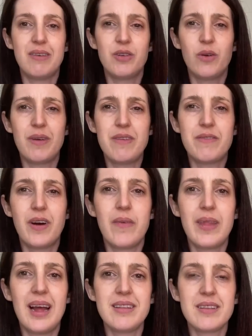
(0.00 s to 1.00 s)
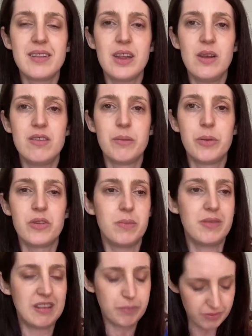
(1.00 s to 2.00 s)
I haven't got very far on that. They use the
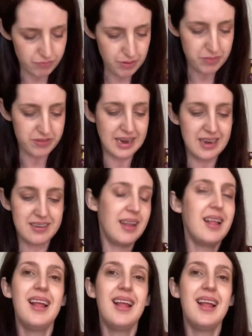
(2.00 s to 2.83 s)
bottoms, that's a bit of rib stitch.